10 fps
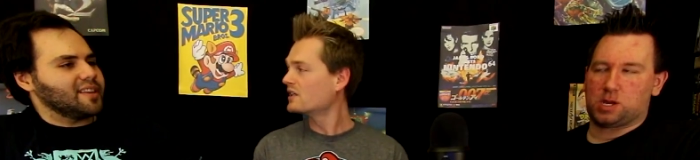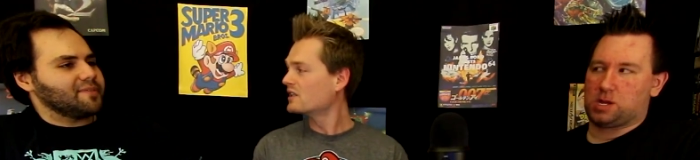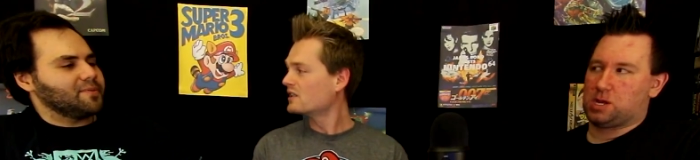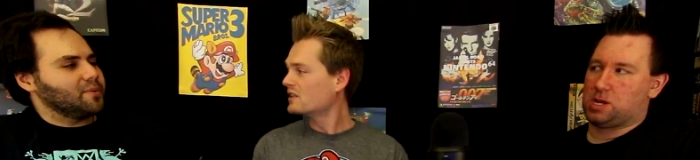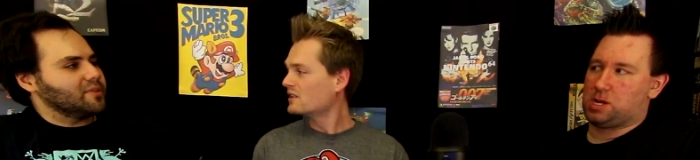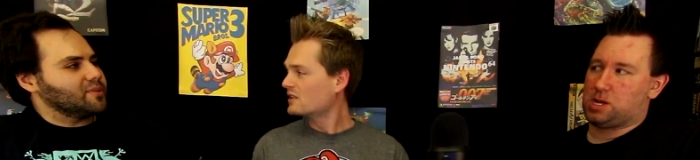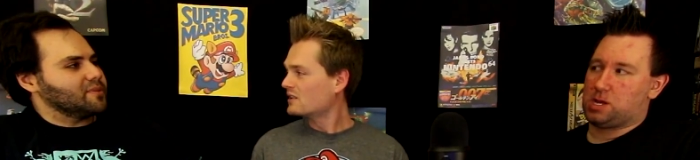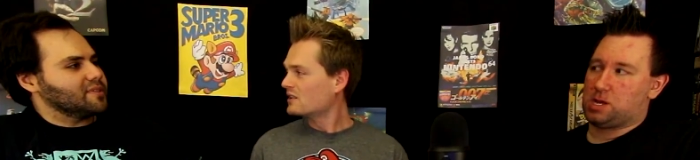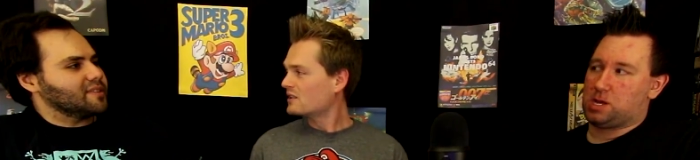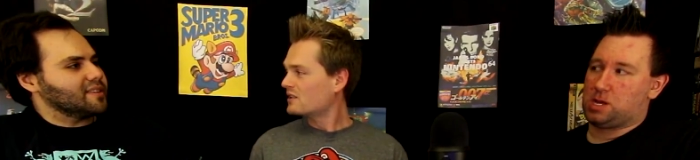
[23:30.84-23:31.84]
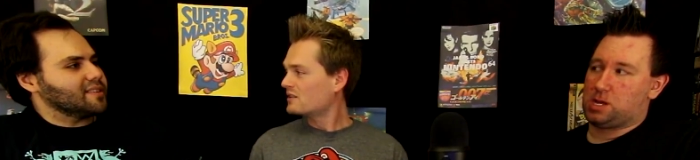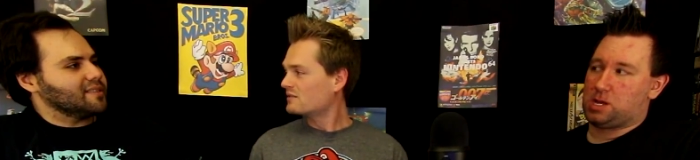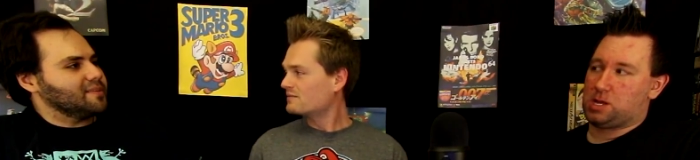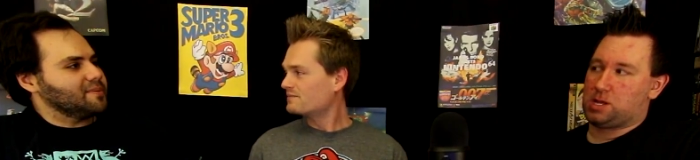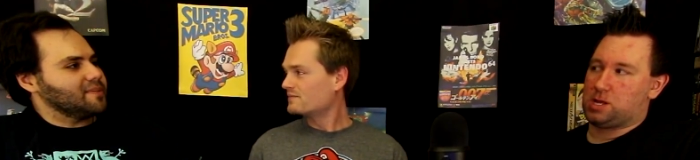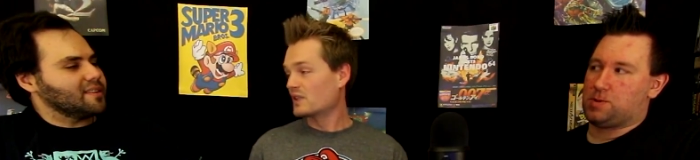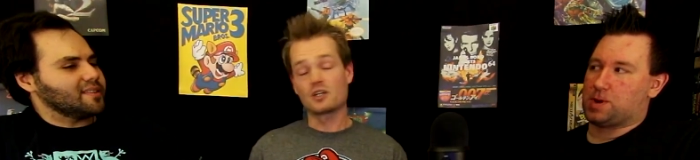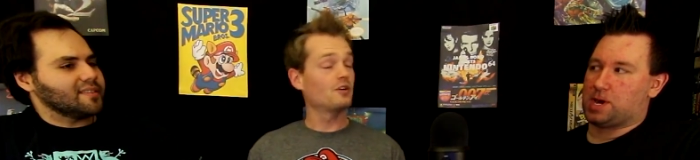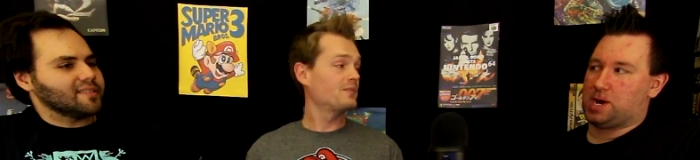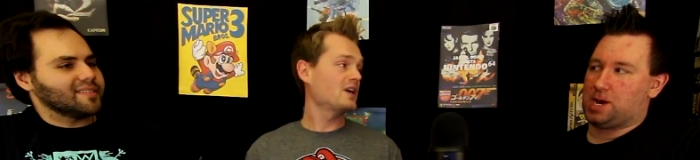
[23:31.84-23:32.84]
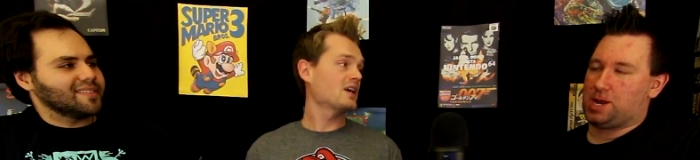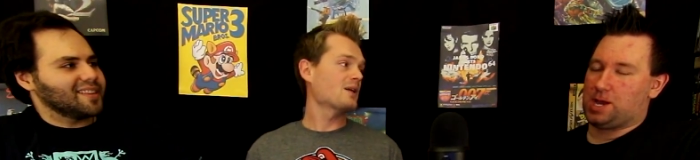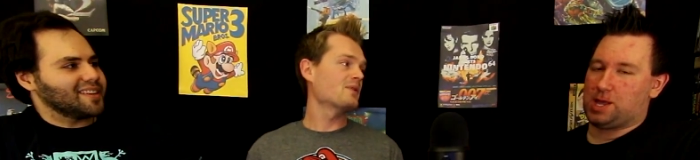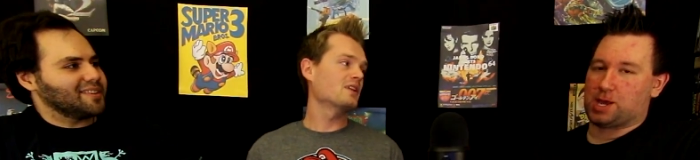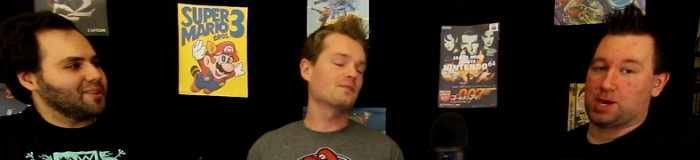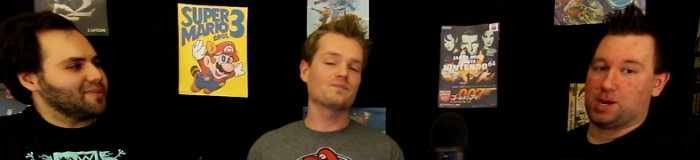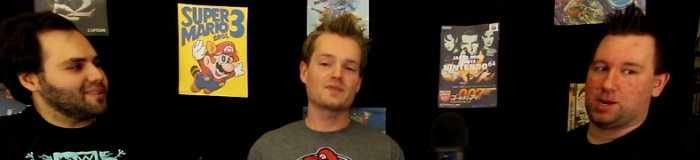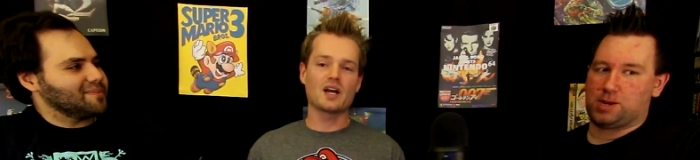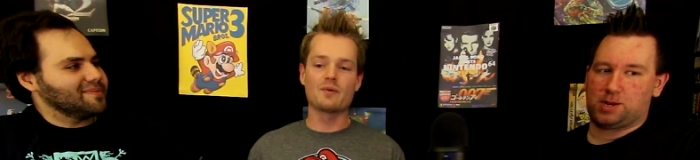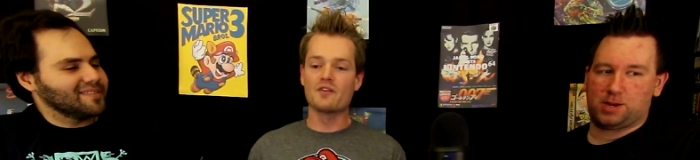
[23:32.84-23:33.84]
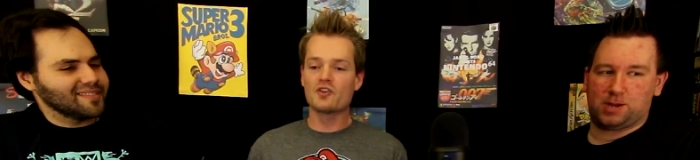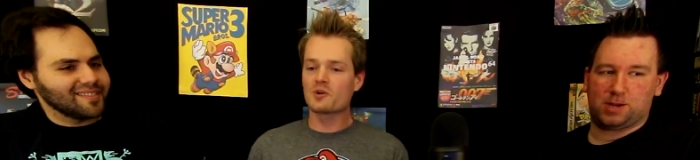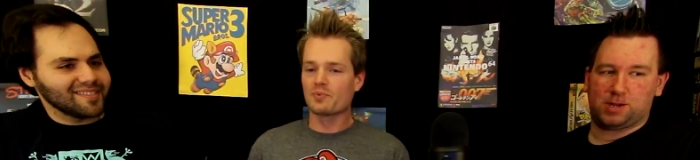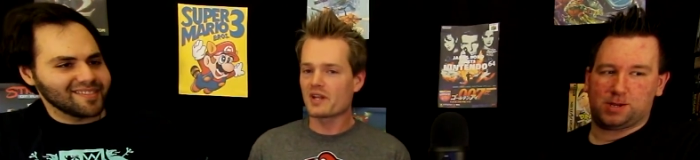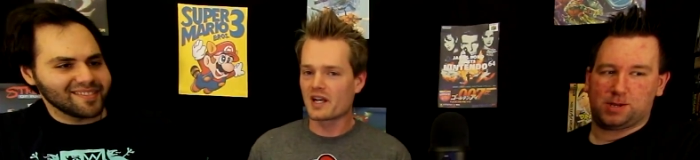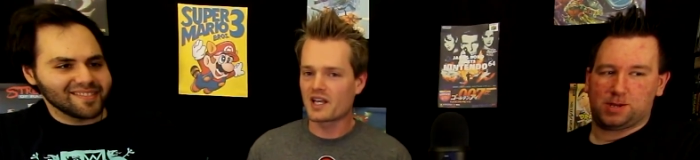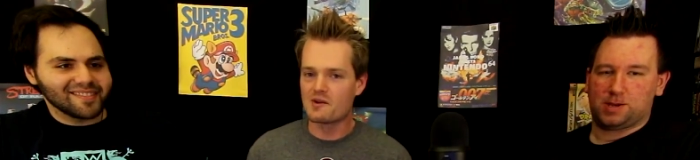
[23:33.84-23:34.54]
Speaker 1: do that Four Swords thing.
Speaker 2: It could be. I mean, if you could play that